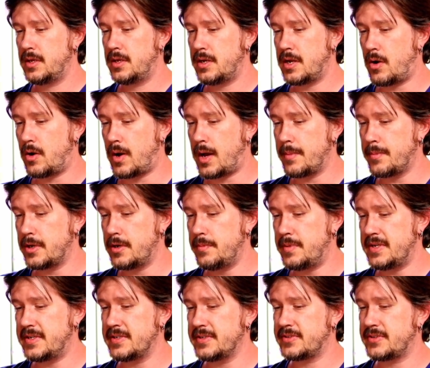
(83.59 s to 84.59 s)
Now I'm going to
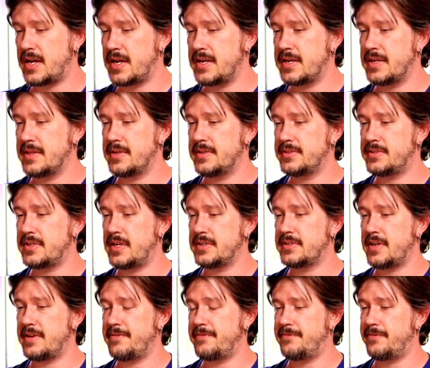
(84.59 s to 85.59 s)
be designing this as
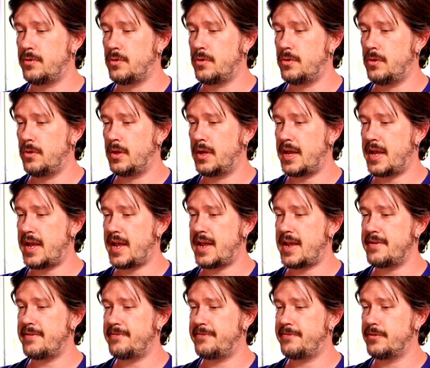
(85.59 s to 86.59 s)
a full
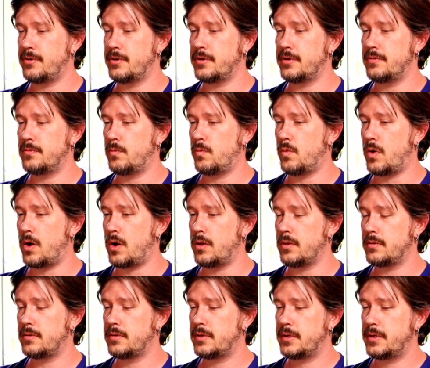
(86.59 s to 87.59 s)
8-foot
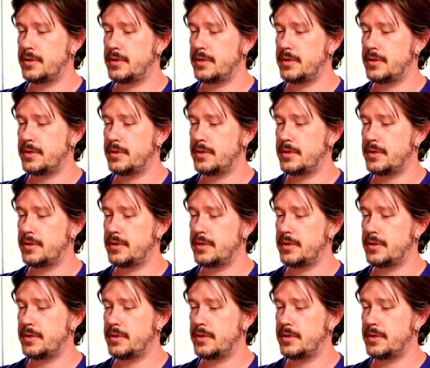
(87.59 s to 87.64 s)
wall.